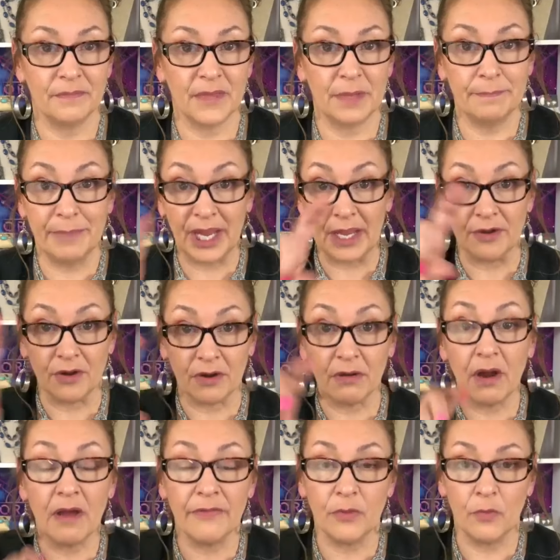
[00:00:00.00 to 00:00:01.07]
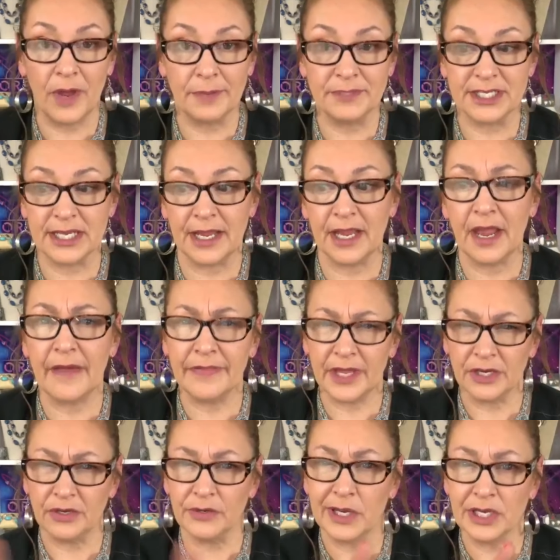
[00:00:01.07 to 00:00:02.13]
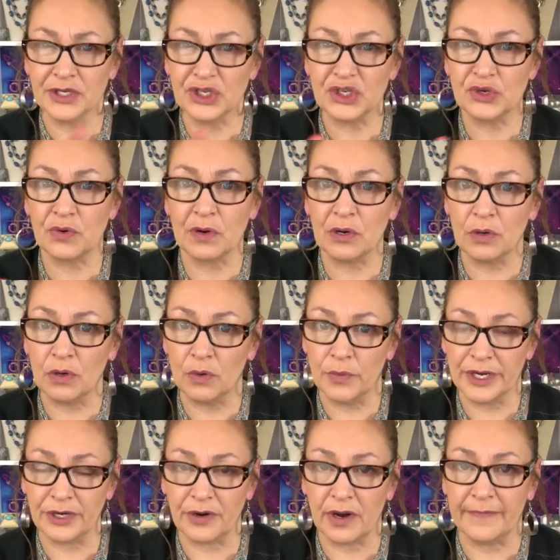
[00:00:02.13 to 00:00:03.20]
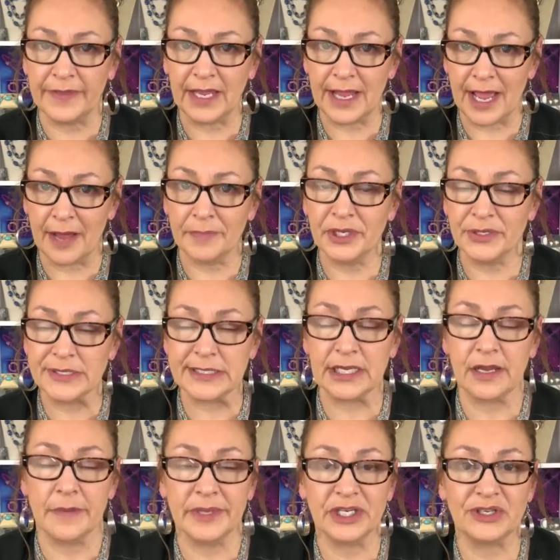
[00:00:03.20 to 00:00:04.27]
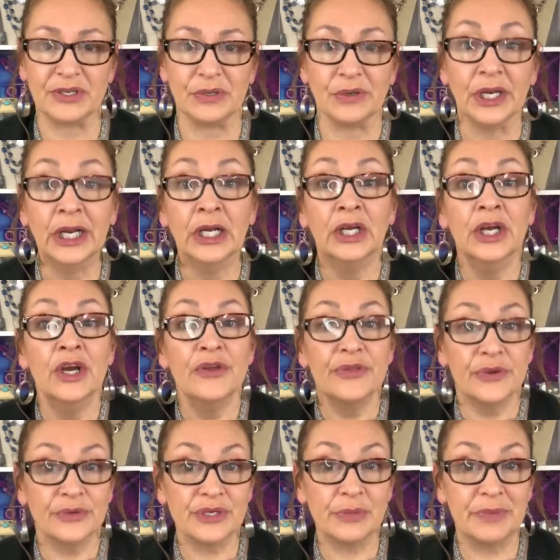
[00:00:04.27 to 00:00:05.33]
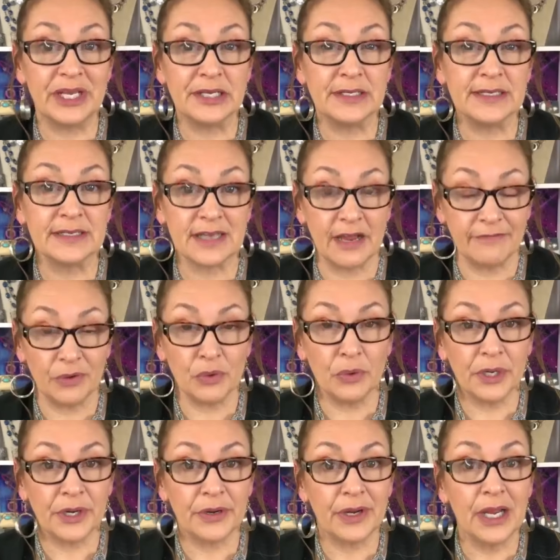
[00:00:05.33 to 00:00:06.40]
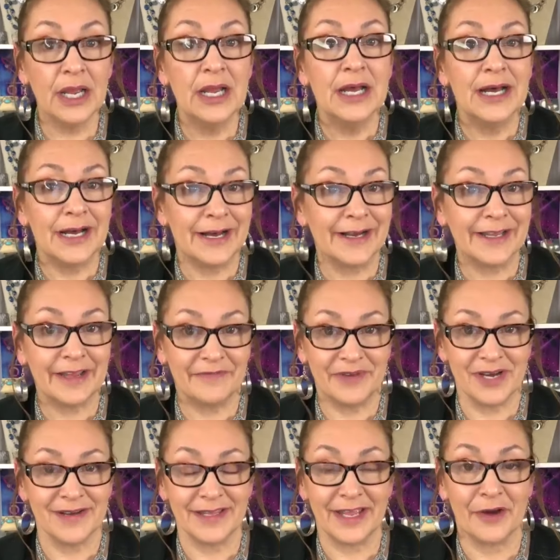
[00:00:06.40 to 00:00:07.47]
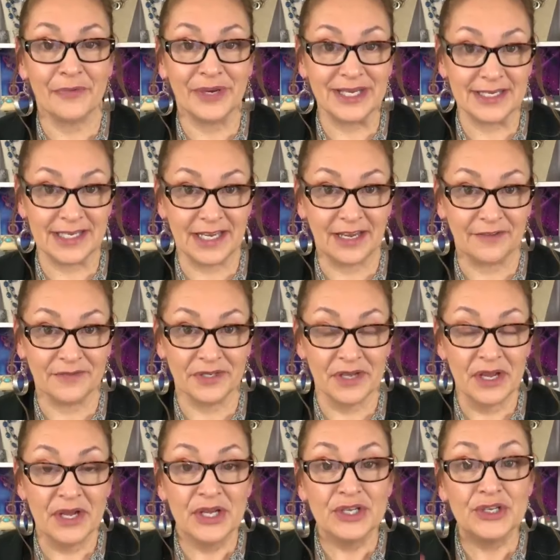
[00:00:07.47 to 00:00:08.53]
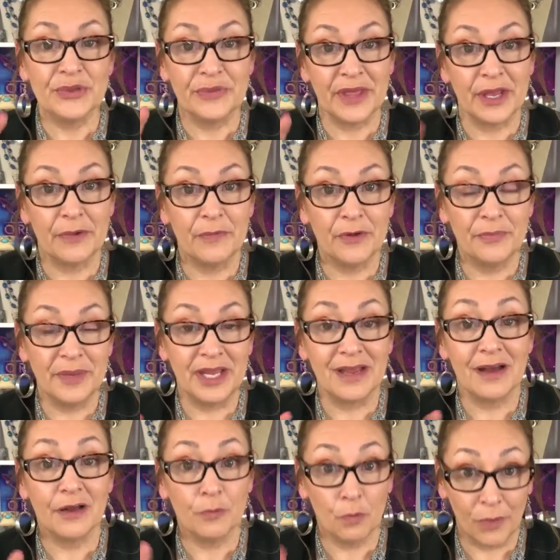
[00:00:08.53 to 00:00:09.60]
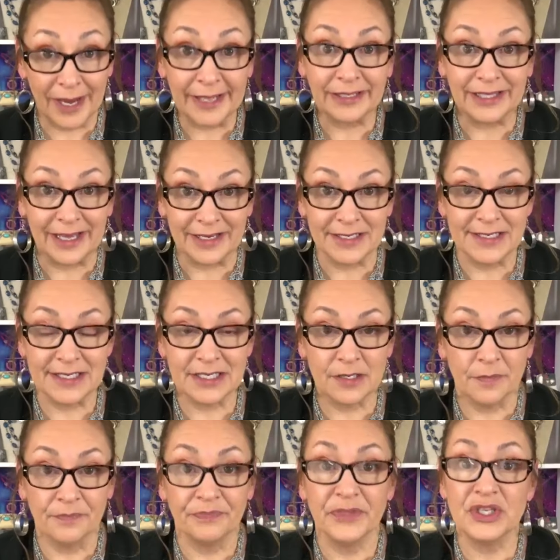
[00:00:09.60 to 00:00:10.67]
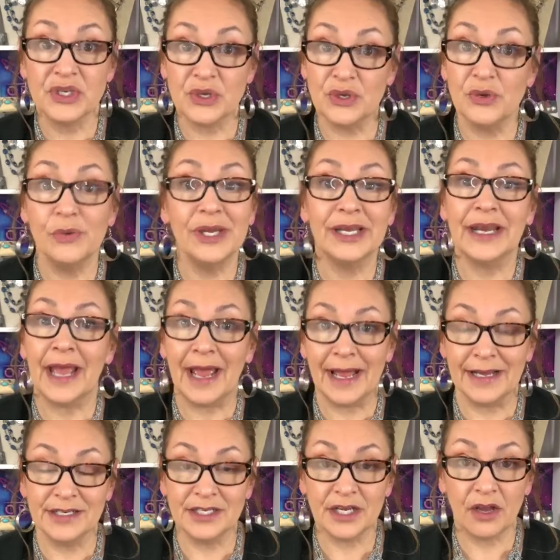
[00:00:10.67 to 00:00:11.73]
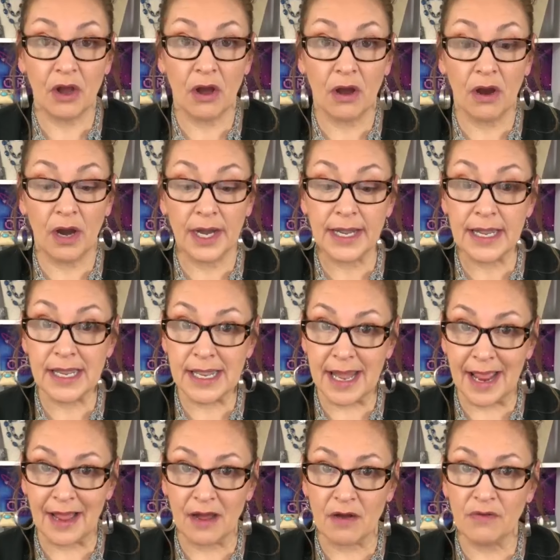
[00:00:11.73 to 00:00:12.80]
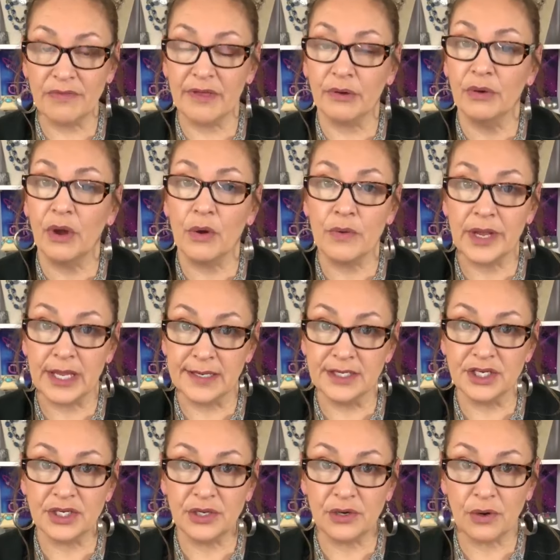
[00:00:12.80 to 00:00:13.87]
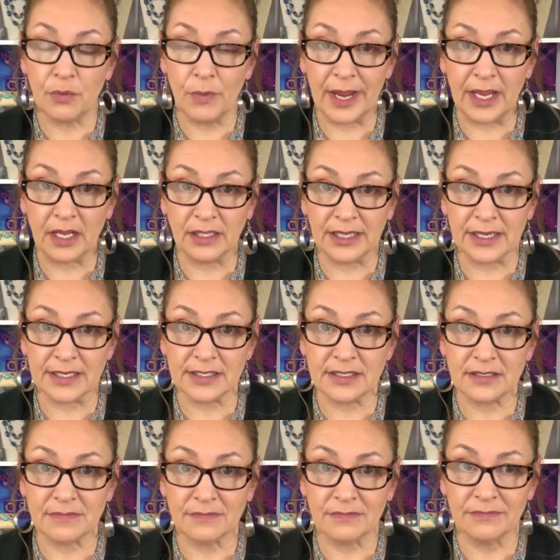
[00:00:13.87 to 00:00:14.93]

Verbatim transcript: banner on the website and then you can scroll when you're on the app. You'll see coming soon. Those are pieces I've ordered. I have not yet received. So they will be on wait list. So you can add to cart now. They'll go into your wait list.